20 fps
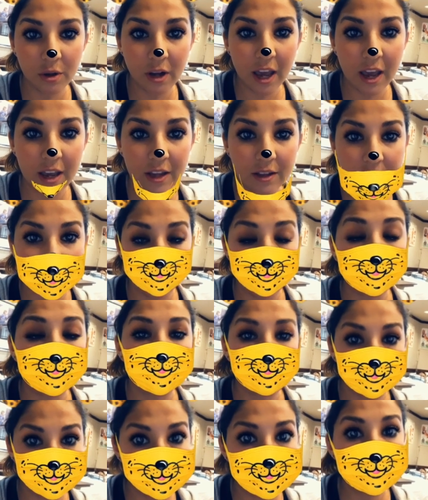days, I
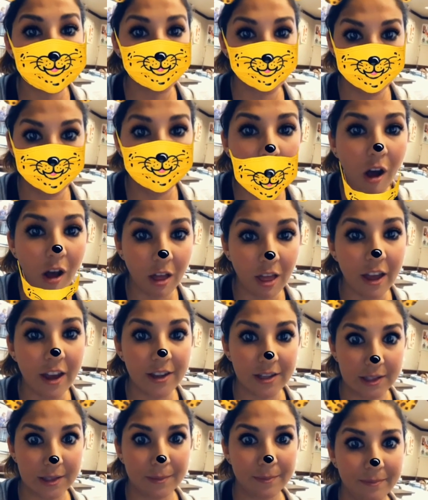want to make sure you call
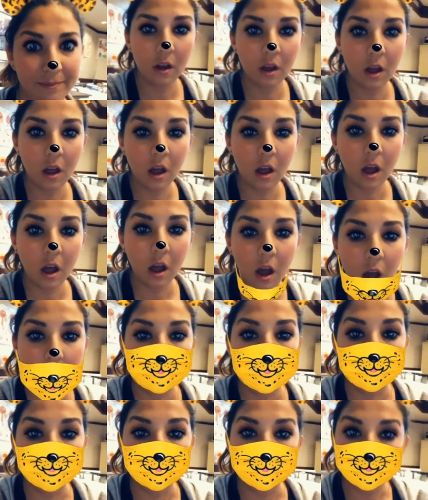us.
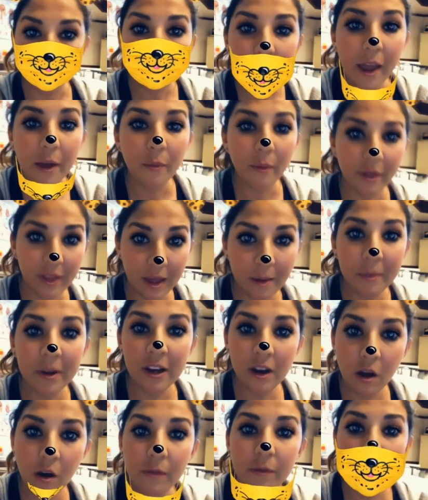Alright, well let
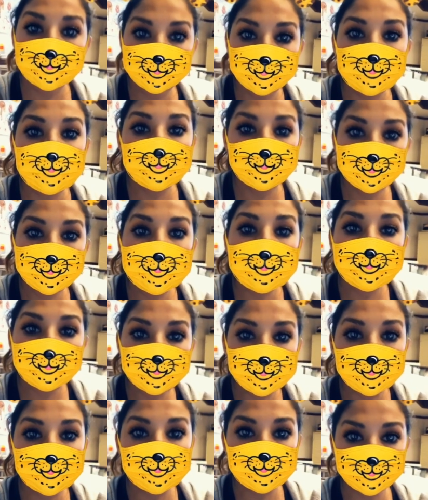me know if you have any more
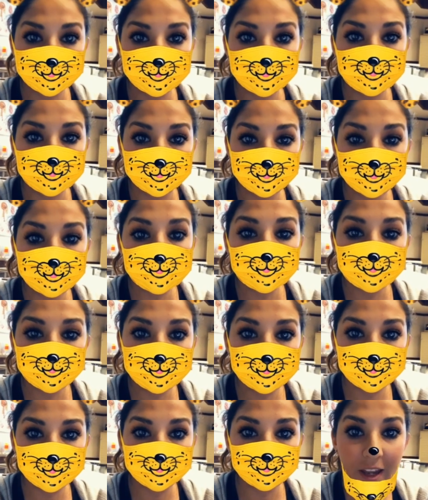questions before your
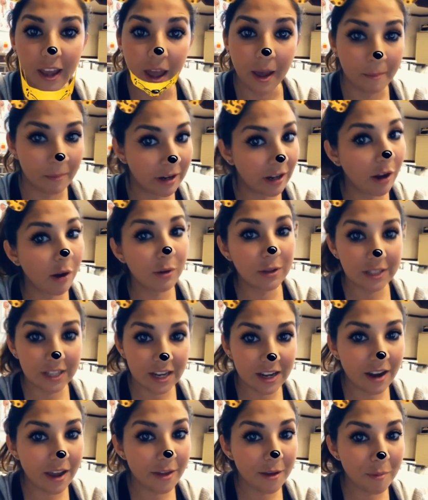surgery. I'm going to go
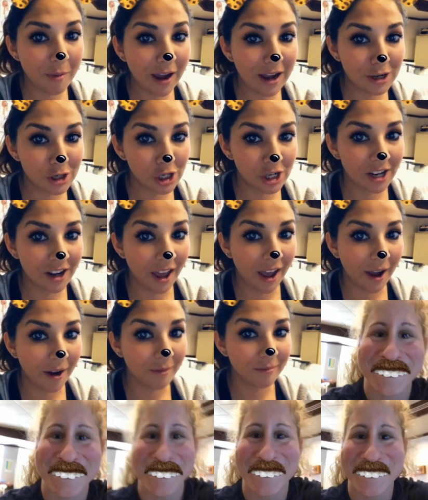see another patient now.